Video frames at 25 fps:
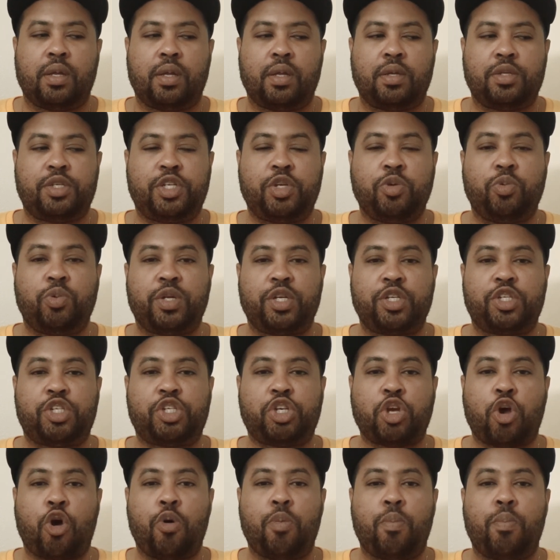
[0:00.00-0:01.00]
she would have
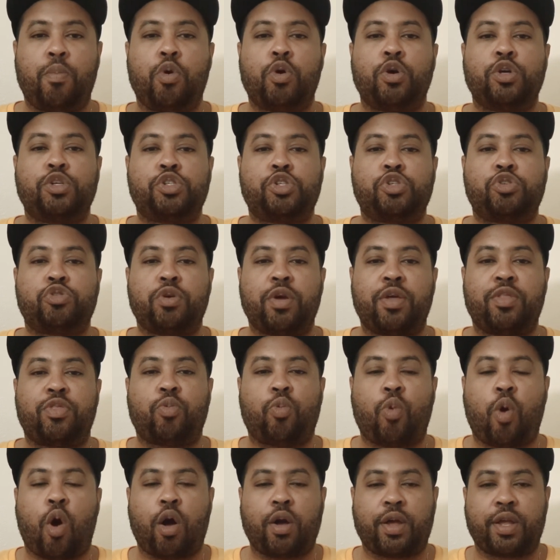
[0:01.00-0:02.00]
shown more strength
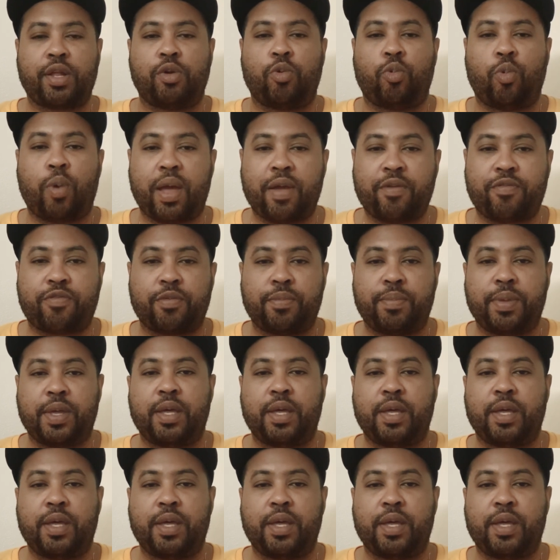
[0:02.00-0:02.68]
walking away from